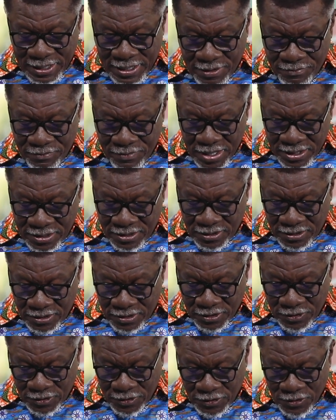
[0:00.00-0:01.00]
in the
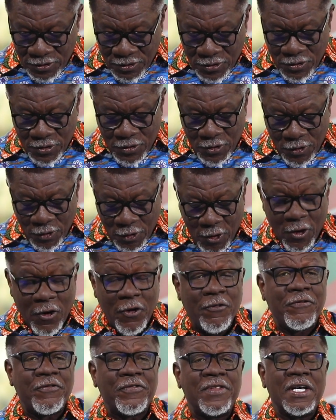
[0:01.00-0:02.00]
midst
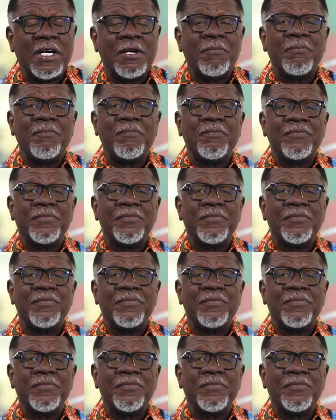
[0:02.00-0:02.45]
of them.